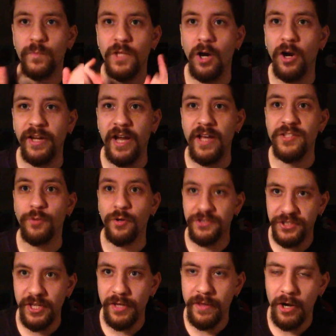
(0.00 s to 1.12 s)
all right, guys, so I'll
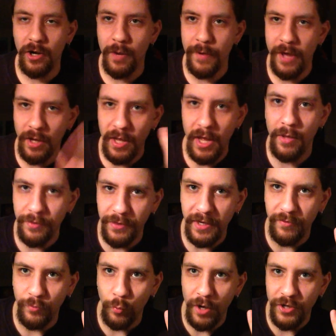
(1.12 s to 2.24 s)
see you there. I'm Hellhound. Thank
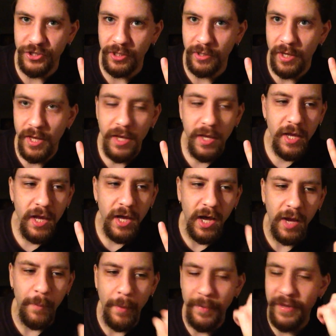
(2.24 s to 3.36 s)
you for watching
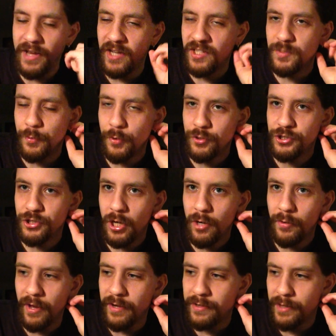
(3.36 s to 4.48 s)
uh, my Midnight Spook
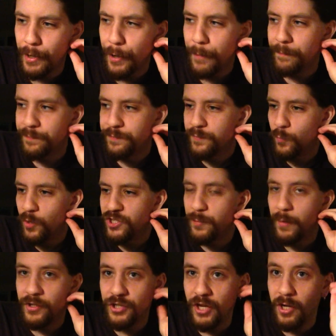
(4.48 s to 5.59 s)
Show and um, watching
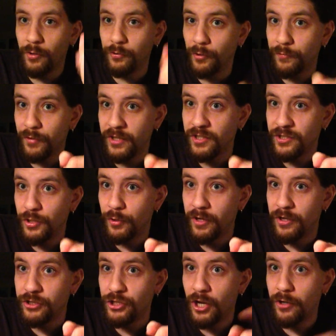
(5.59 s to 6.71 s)
my channel, and don't forget to tune
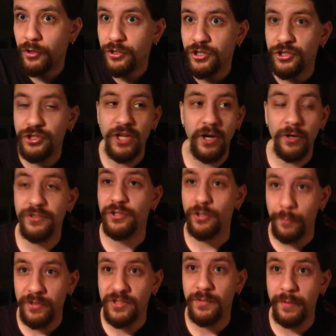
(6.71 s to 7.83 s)
into Sean Erschen's channel so you'll
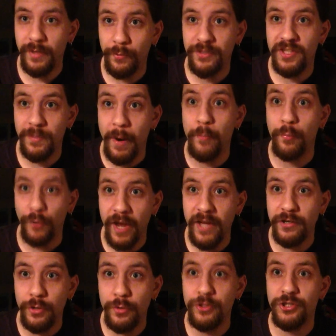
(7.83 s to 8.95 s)
be, be able to see my brand
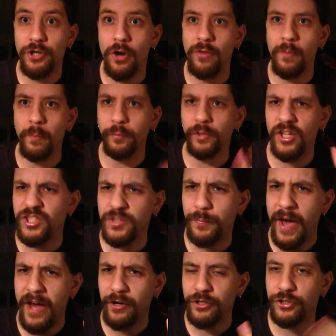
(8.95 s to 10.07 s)
new show, The Blood
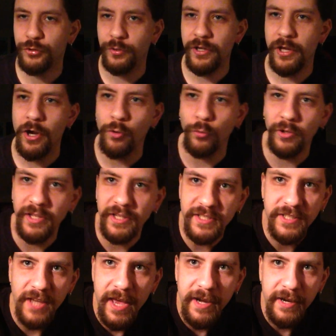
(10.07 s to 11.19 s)
Spattered Trio. Really
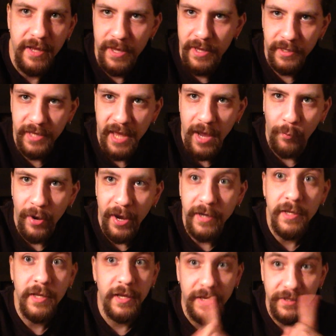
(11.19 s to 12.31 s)
excited. Can't
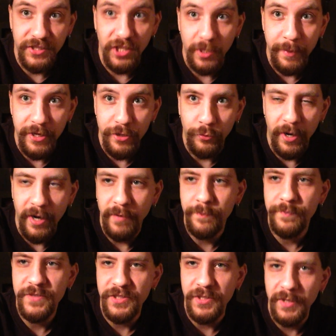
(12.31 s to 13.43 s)
wait. It's going to be great.
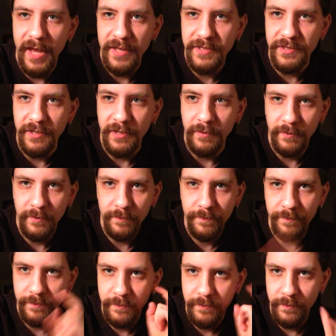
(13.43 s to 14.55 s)
See you guys then.
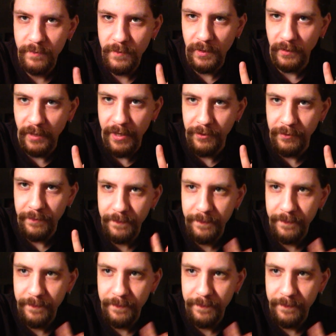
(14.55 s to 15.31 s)
Later.